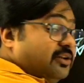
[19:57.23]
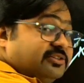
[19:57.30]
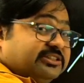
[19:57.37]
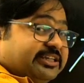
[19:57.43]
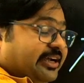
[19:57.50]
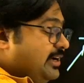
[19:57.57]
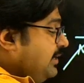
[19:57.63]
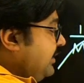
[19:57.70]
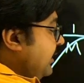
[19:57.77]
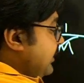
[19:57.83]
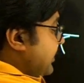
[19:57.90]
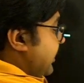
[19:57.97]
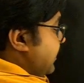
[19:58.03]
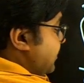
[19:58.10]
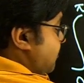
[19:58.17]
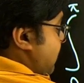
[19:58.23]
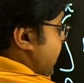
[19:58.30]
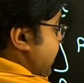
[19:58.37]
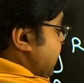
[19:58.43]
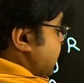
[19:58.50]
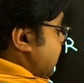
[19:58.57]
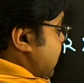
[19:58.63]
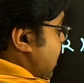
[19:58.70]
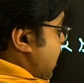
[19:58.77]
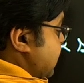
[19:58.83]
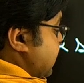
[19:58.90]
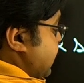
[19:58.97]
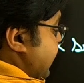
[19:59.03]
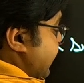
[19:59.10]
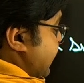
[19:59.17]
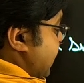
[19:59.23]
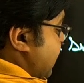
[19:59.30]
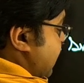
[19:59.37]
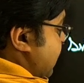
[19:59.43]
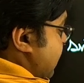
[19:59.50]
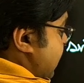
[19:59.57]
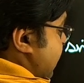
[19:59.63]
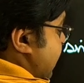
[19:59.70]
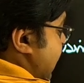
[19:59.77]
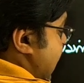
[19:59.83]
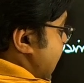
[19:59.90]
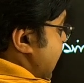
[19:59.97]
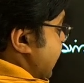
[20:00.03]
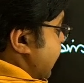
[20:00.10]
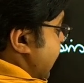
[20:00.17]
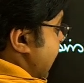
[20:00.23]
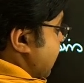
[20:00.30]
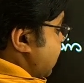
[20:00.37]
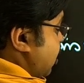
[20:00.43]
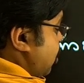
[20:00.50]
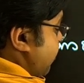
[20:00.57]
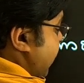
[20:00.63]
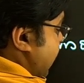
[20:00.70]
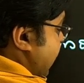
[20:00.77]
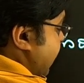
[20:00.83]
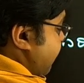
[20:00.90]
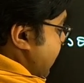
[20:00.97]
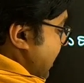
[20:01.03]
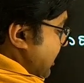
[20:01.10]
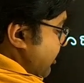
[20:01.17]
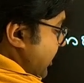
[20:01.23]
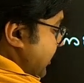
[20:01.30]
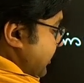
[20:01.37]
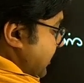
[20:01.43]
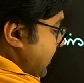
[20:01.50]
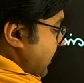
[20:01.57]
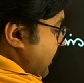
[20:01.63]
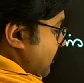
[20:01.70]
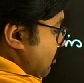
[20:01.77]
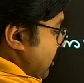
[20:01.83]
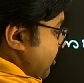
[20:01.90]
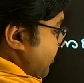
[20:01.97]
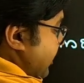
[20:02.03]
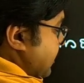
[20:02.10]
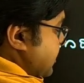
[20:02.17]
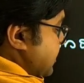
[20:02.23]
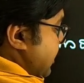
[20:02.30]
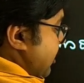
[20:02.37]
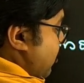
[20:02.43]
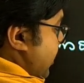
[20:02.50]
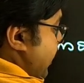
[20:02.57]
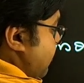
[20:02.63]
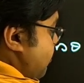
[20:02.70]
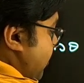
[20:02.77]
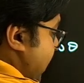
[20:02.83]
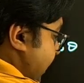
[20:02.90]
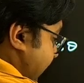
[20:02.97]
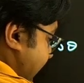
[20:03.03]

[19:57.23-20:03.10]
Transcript: of sine theta is minus cos theta, and it has to be evaluated between 0 and pi.